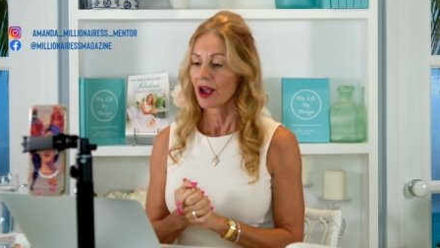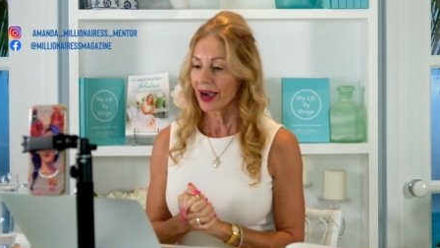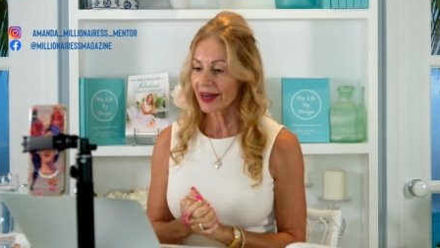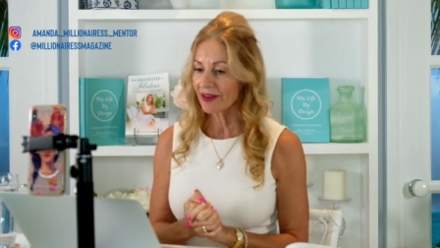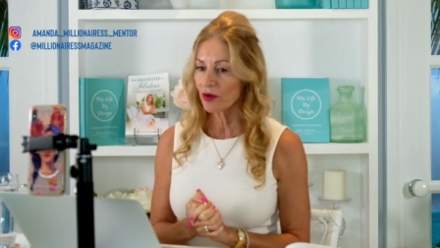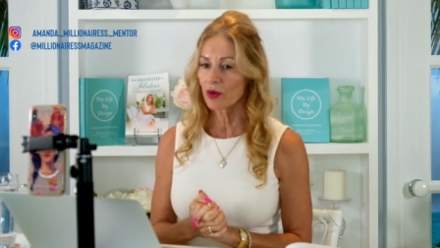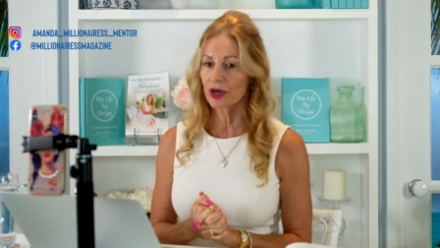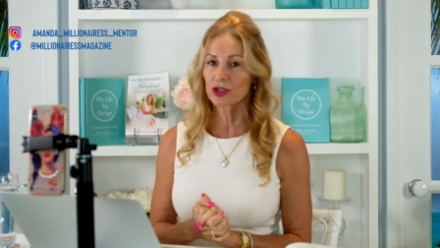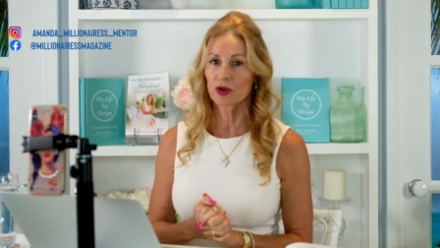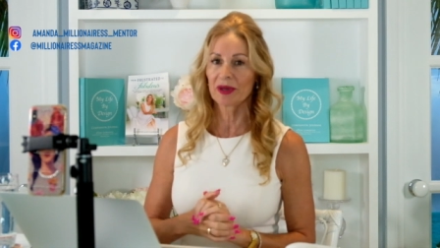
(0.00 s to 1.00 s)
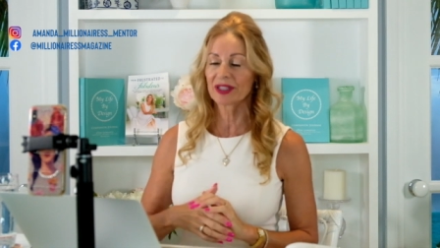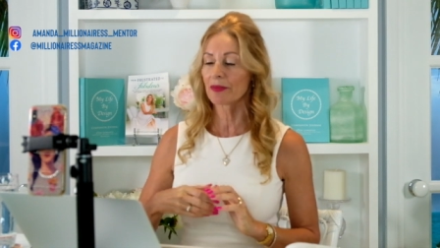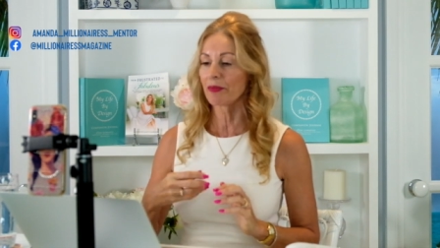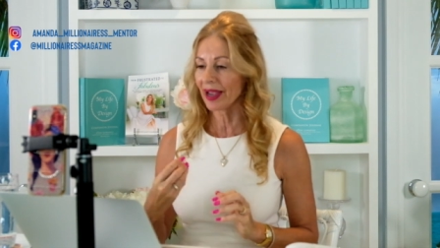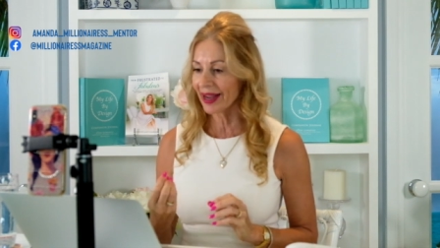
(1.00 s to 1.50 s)
I never wanted to be
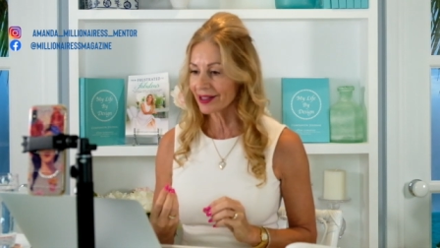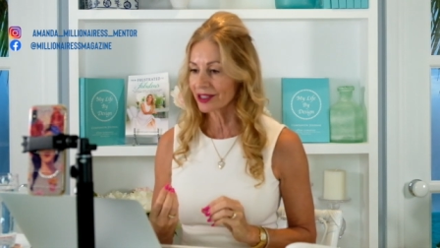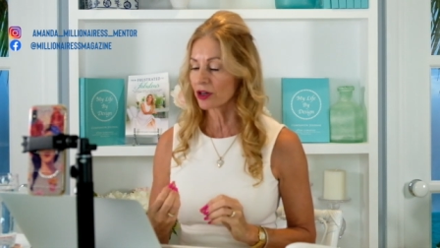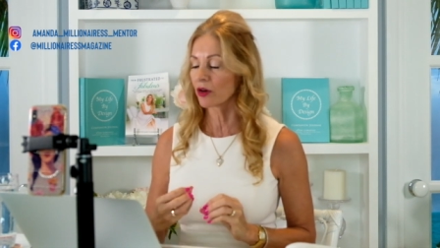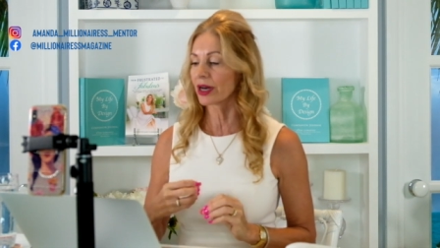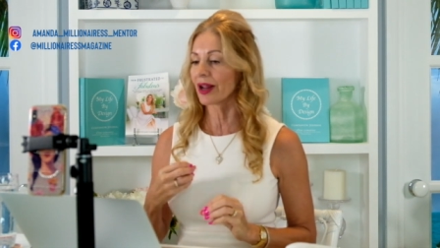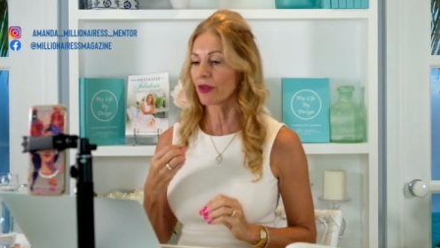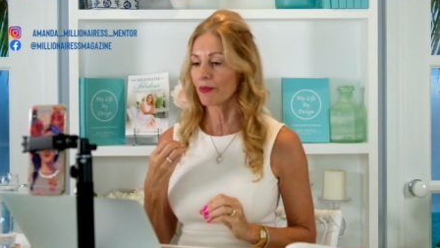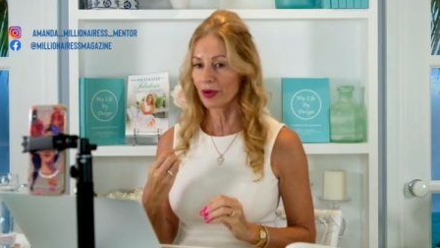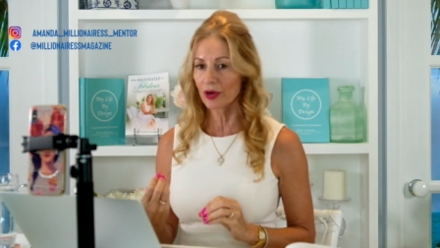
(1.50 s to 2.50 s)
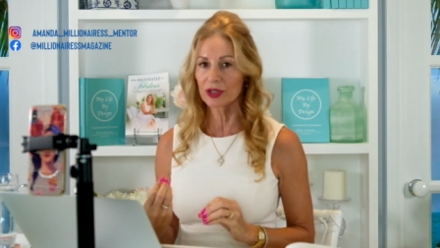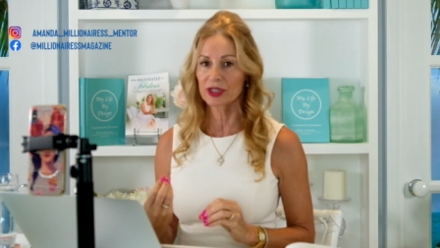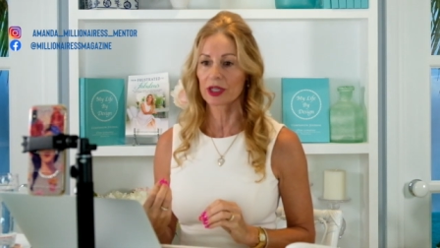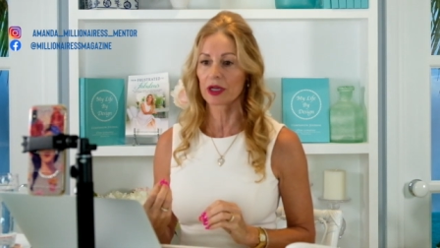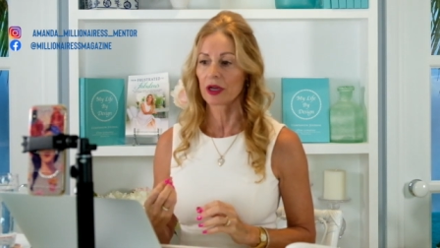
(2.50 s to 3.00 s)
dependent on another
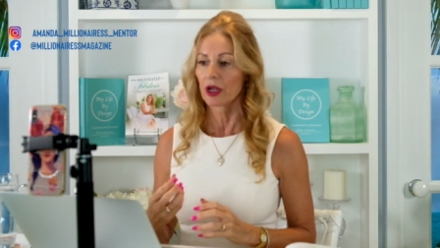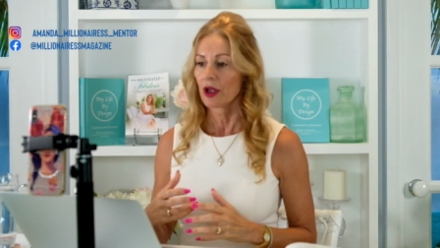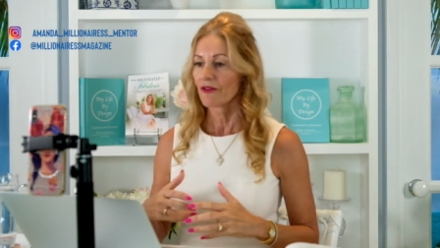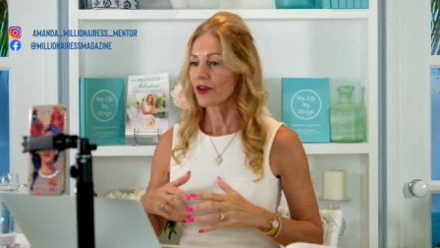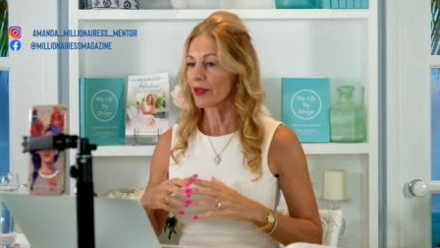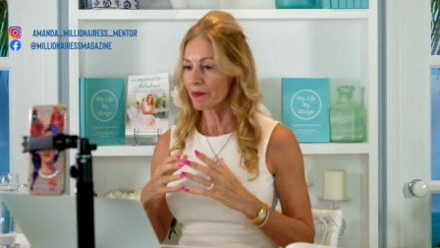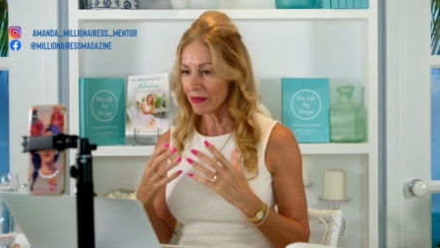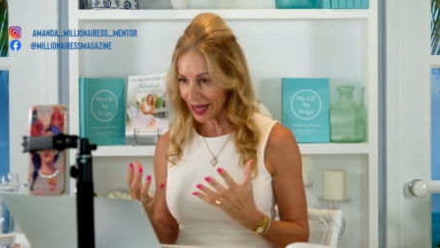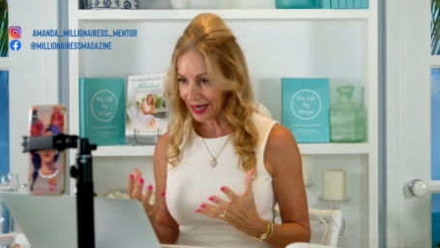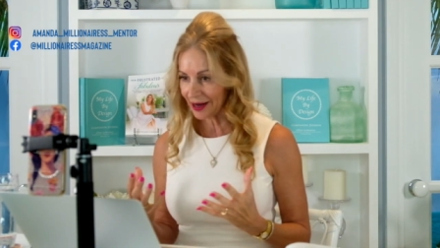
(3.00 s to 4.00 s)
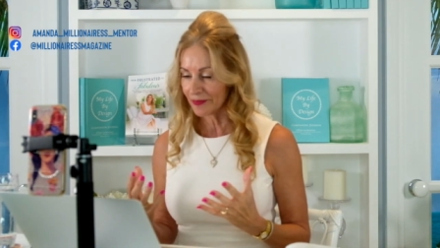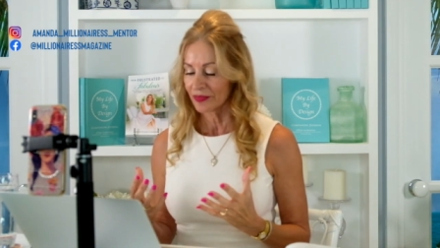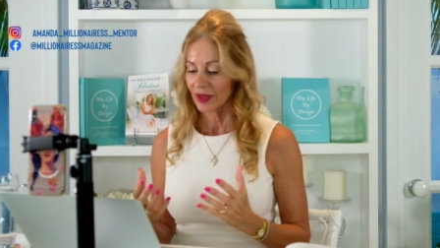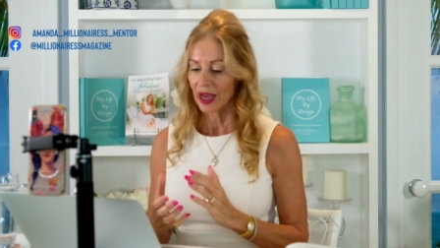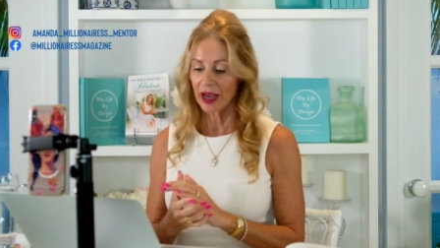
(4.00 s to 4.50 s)
person for the money.
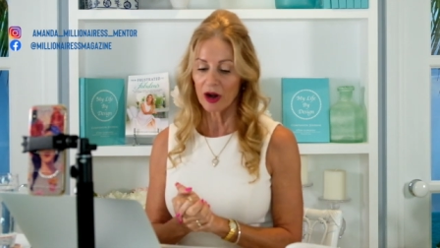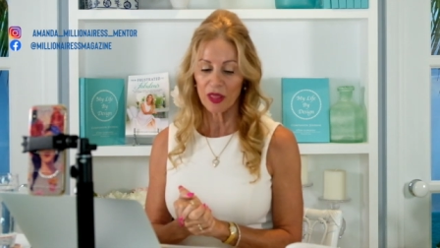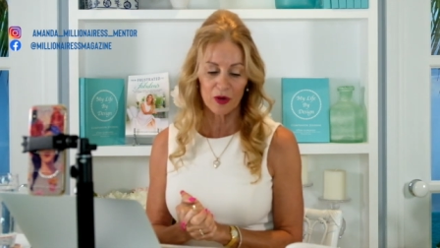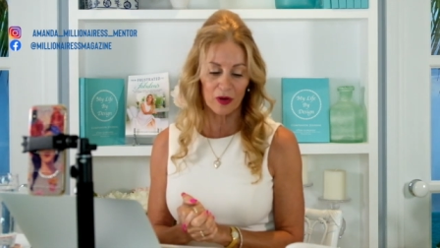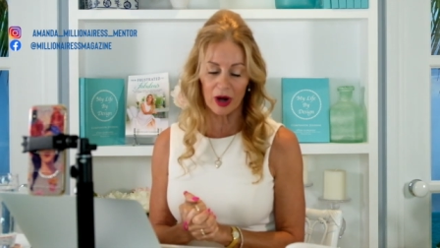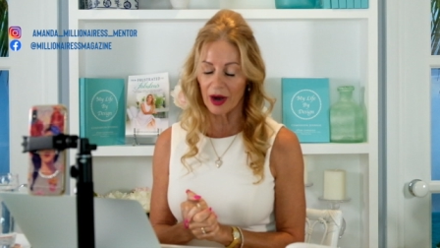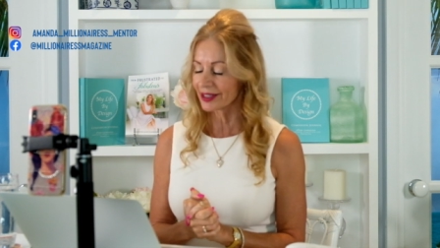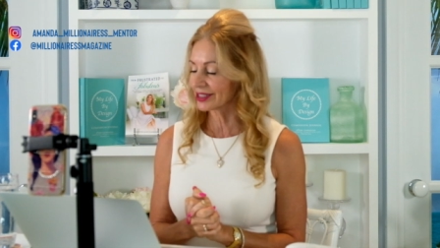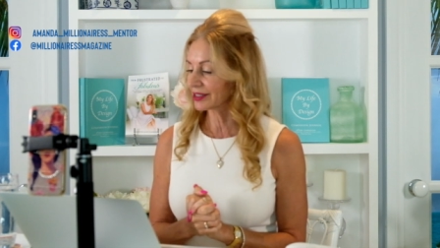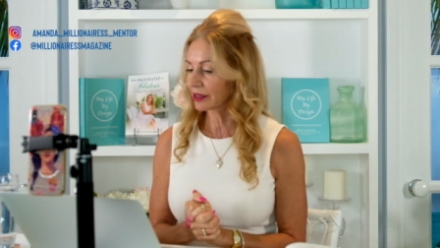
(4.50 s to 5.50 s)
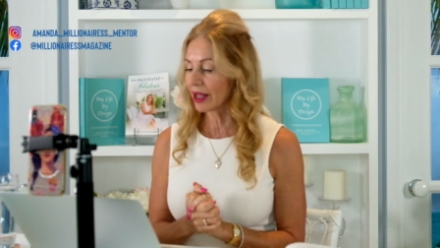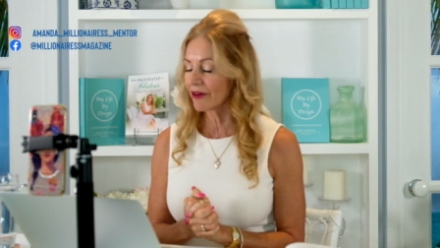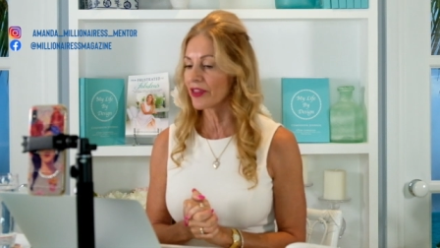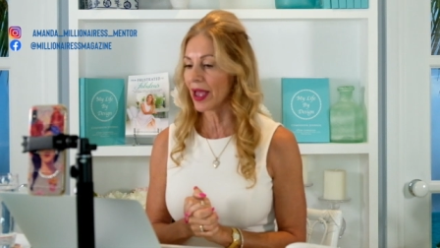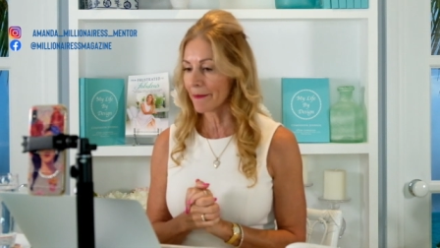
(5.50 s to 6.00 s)
And I thought, I just
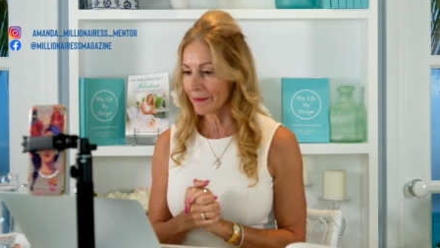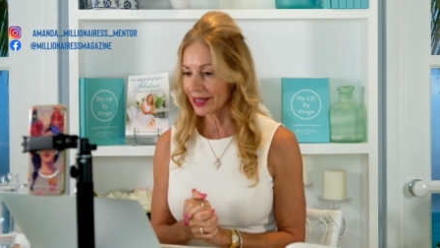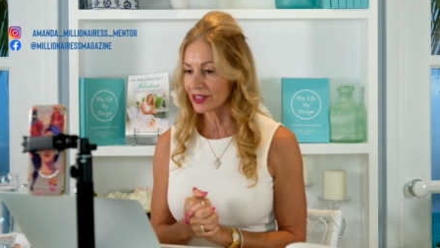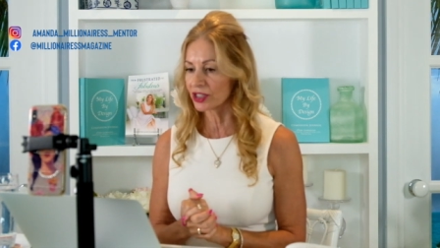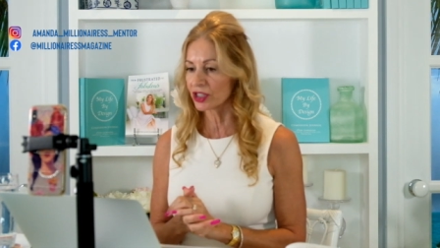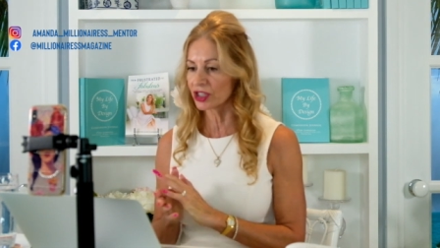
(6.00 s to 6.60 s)
love that message.